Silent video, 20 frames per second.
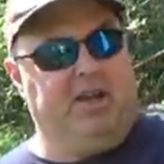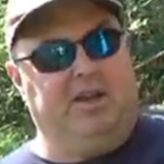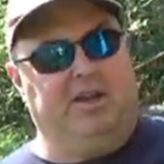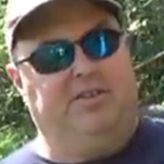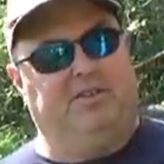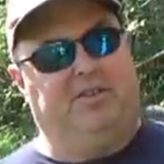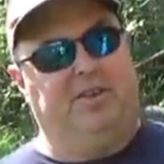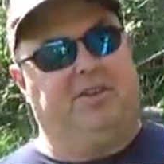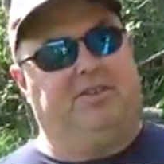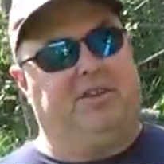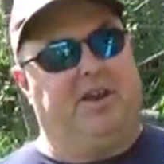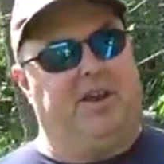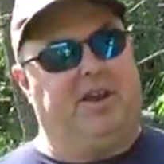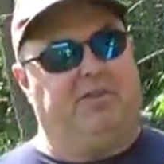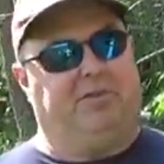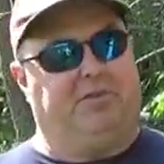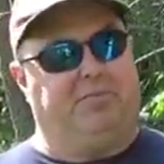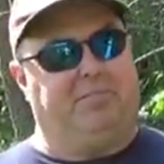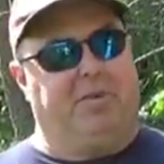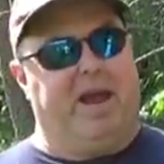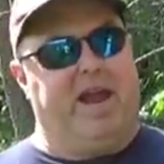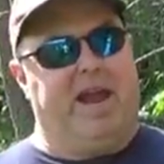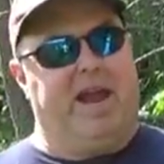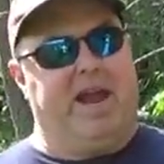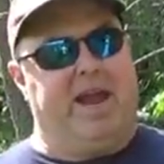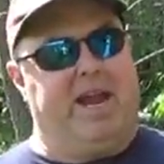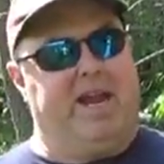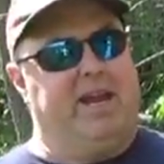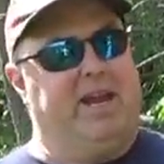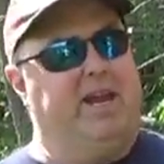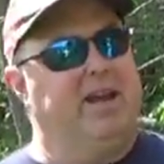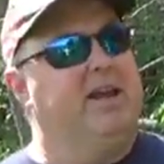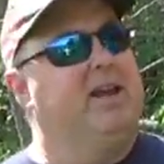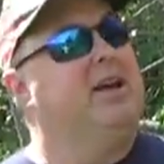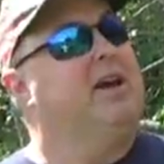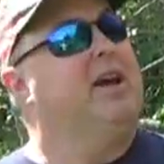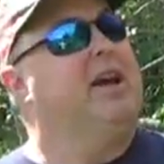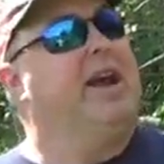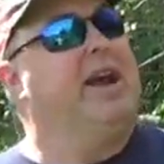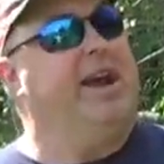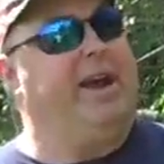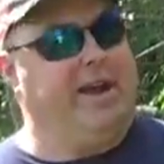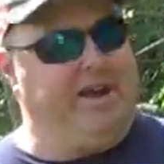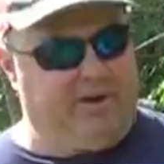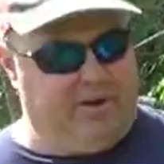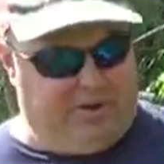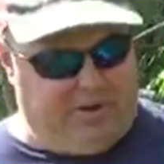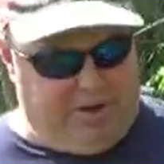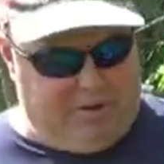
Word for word: You see it's got a spade handle.